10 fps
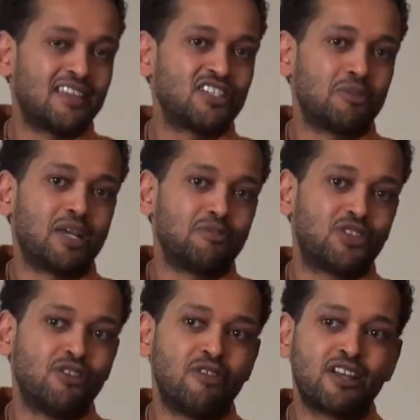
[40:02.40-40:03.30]
I think sometimes
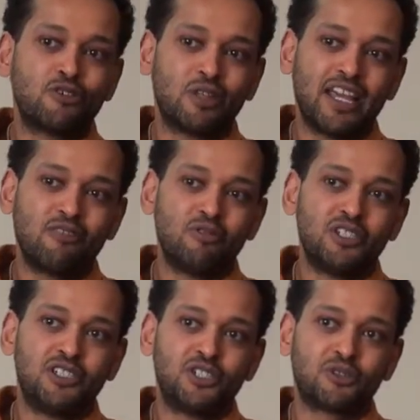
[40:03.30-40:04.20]
theoretical
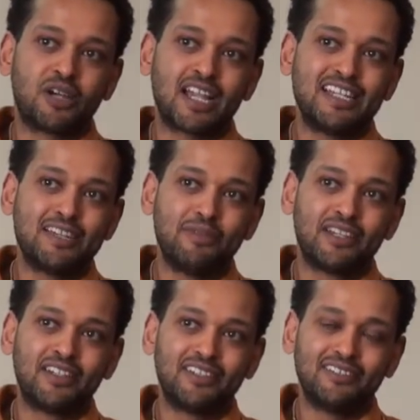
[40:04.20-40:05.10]
language or
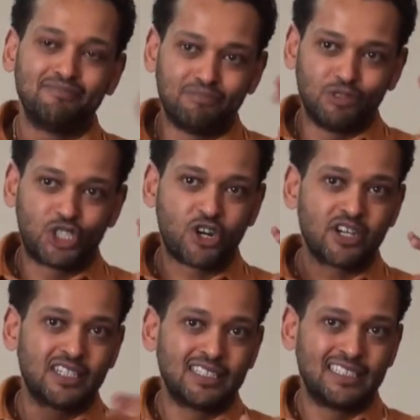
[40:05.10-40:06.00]
academic
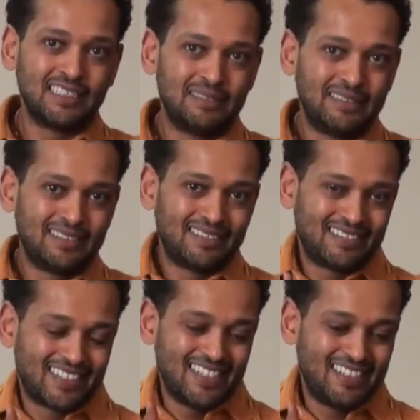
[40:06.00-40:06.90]
jargon could
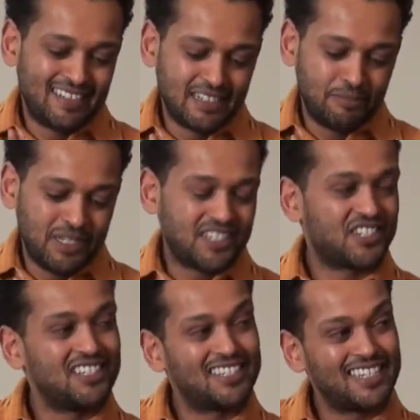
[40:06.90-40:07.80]
be
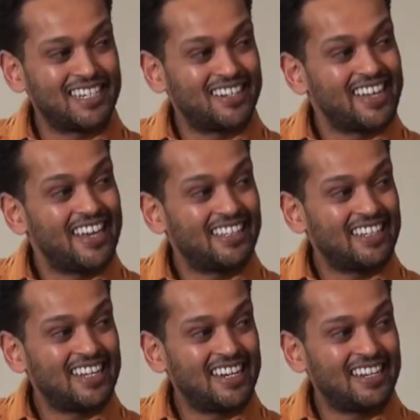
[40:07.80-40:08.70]
distancing and
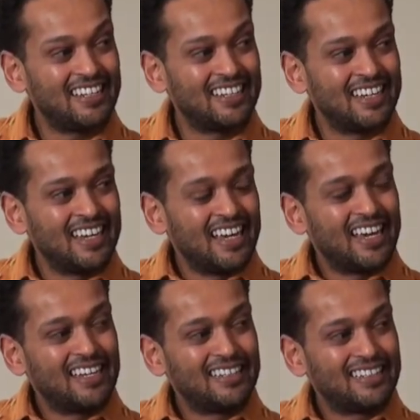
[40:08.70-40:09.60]
alienating.
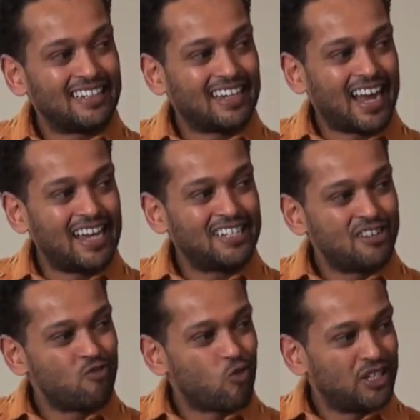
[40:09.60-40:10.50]
And I
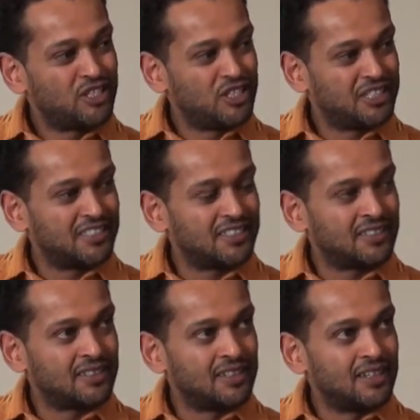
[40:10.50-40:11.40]
didn't want
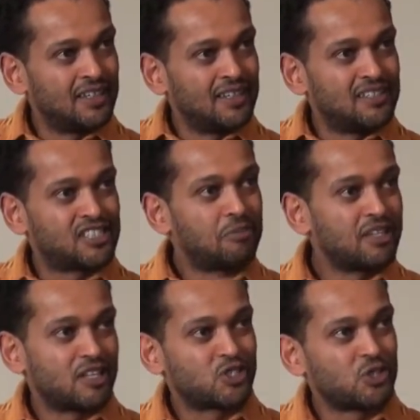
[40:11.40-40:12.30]
to,
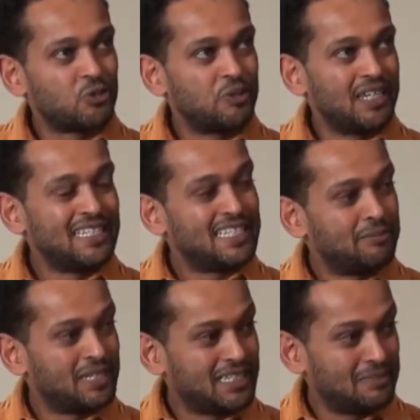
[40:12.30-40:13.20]
something that's so
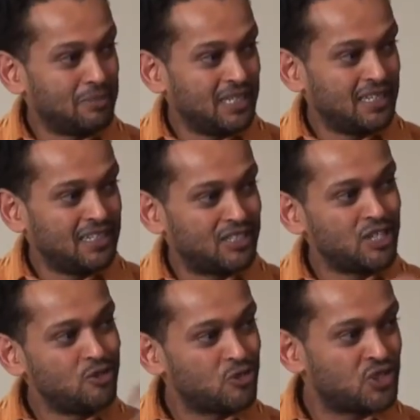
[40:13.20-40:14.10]
intimate to me,
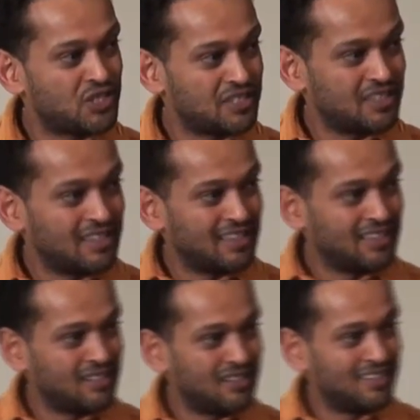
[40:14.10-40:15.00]
to use
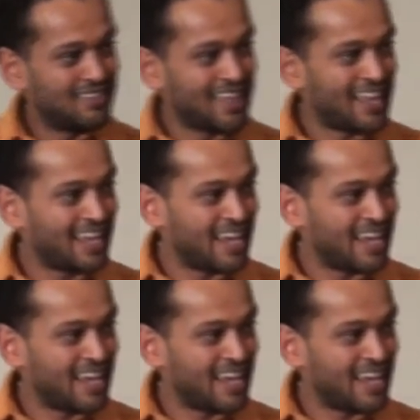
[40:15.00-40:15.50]
that